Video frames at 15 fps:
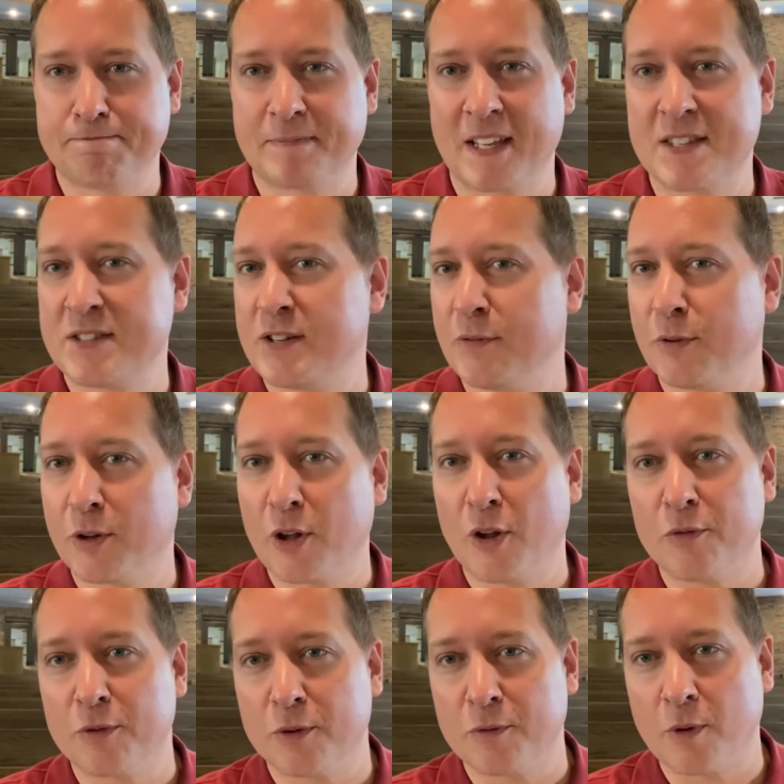It's
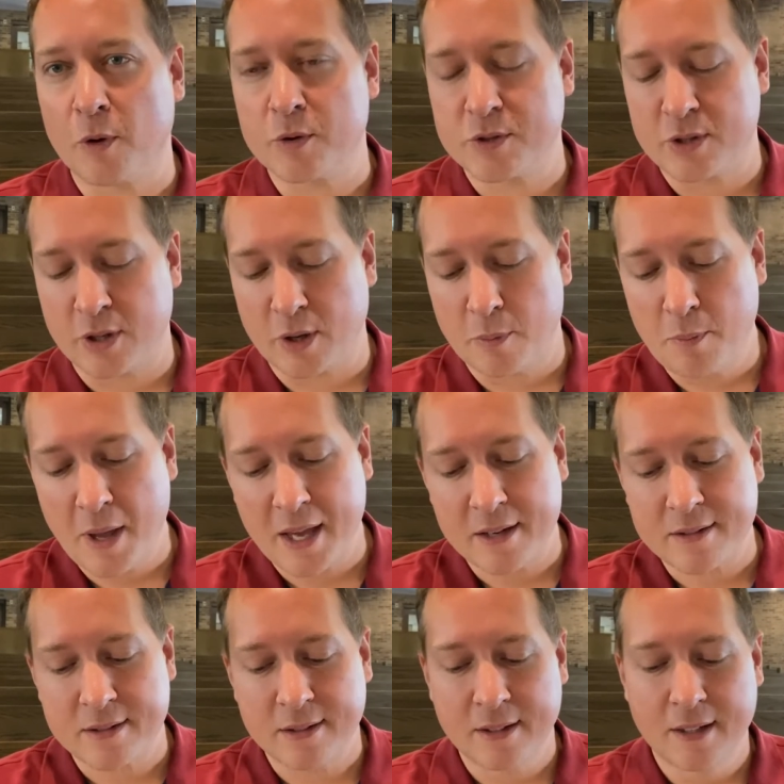difficult for folks to
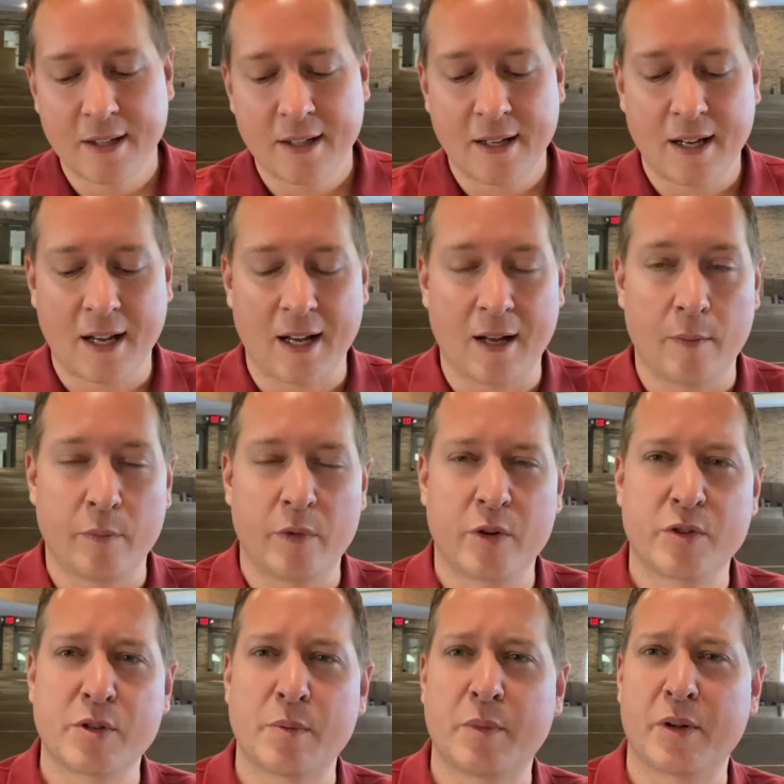commit. There's
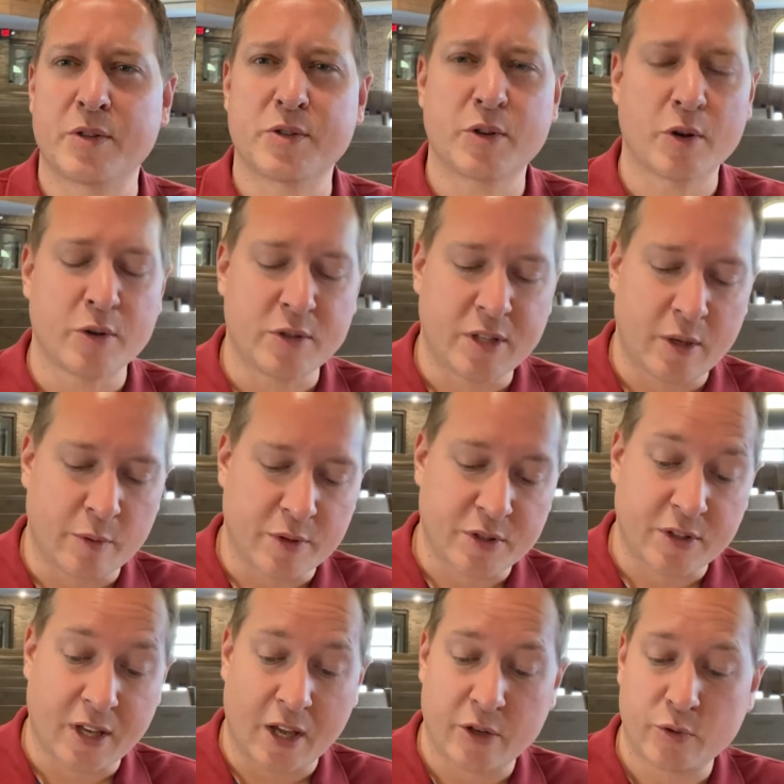some uncertainty with
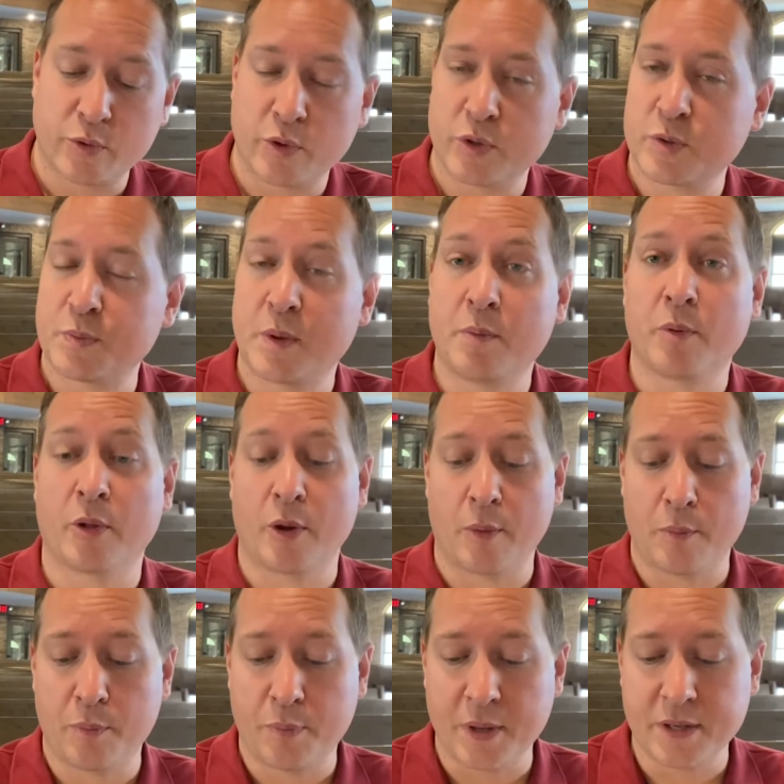schedules. People are
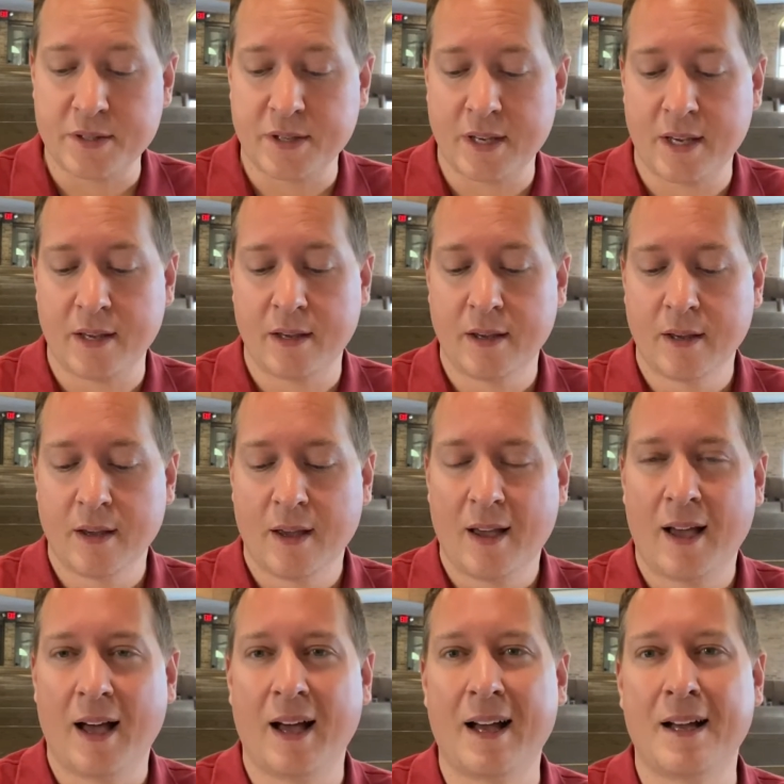busy,
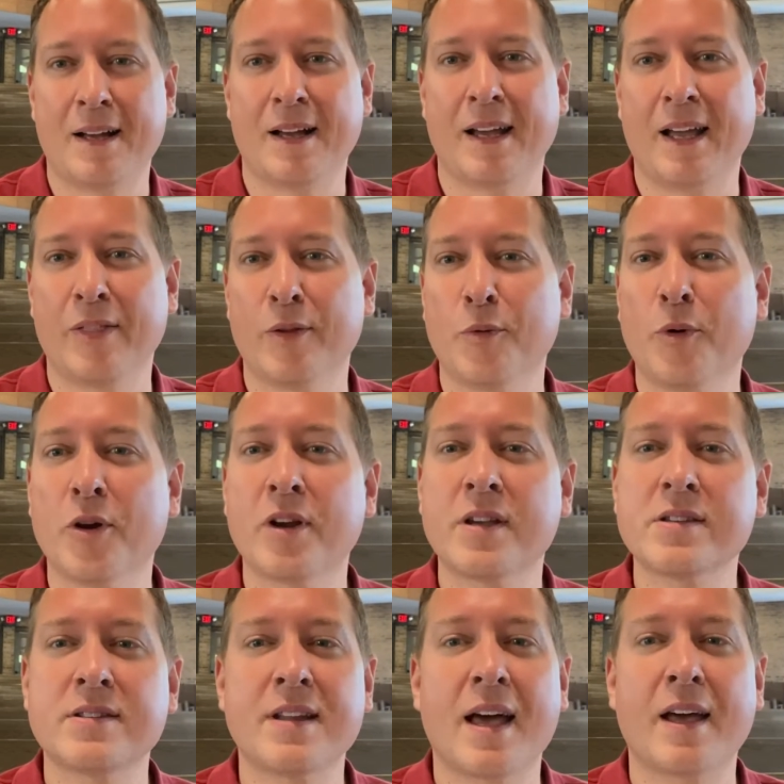and the work
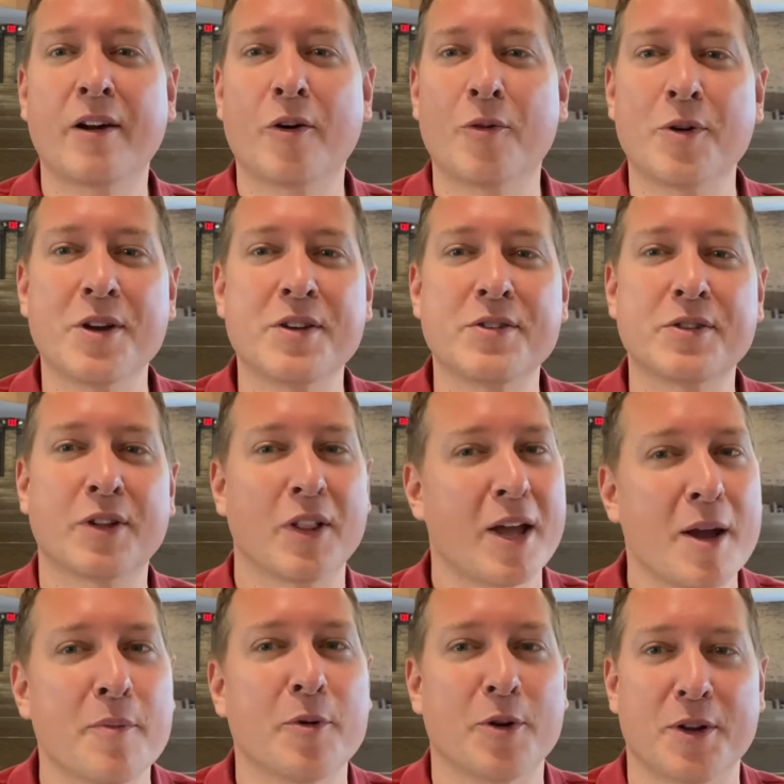is not always
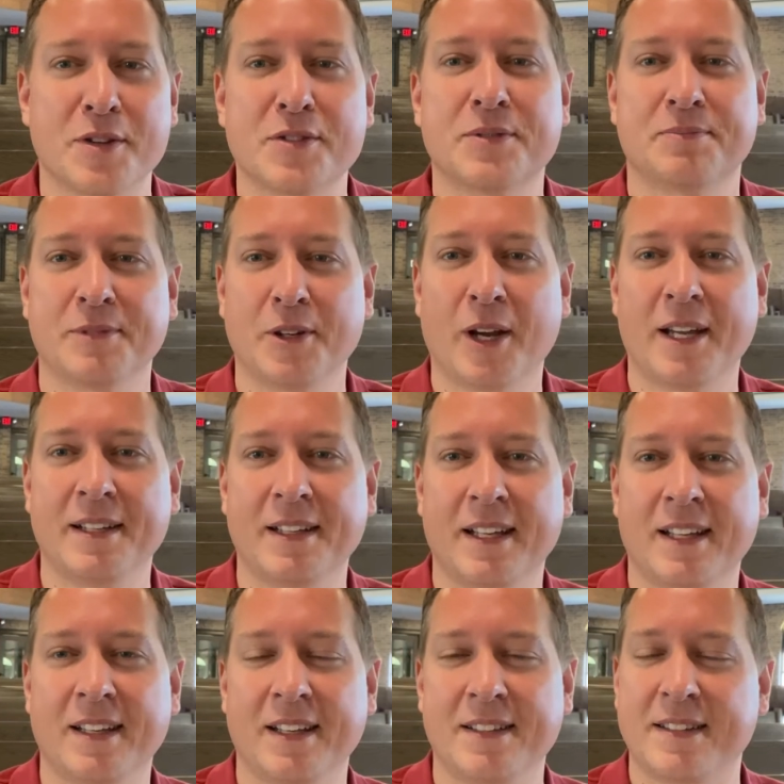glamorous, right?
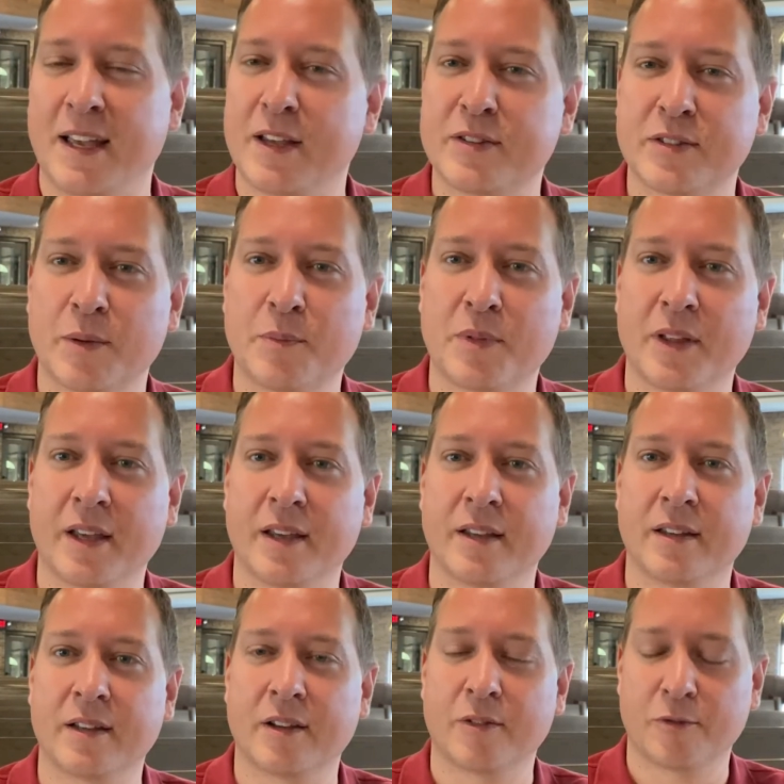It takes
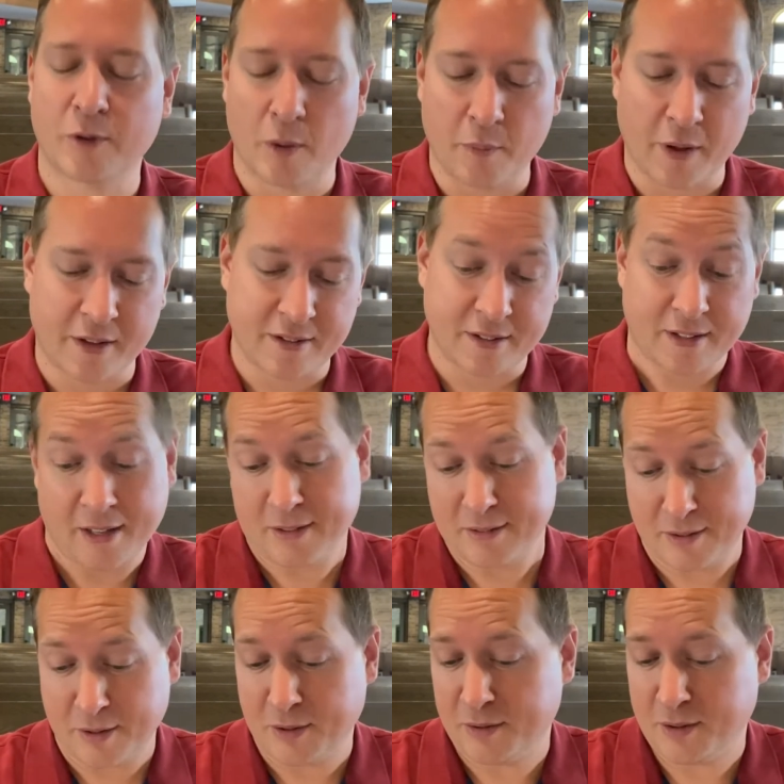something from us. It takes
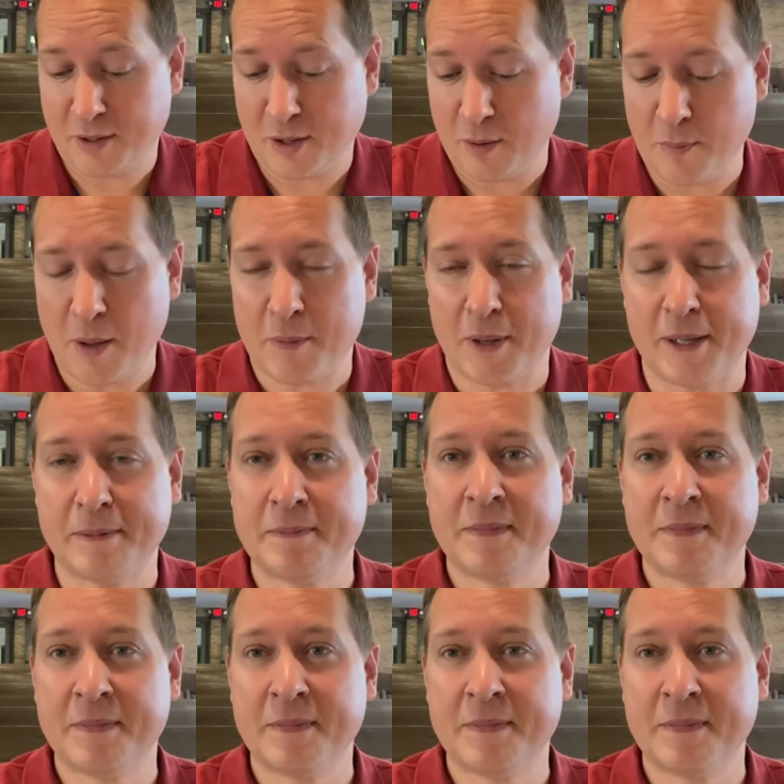commitment.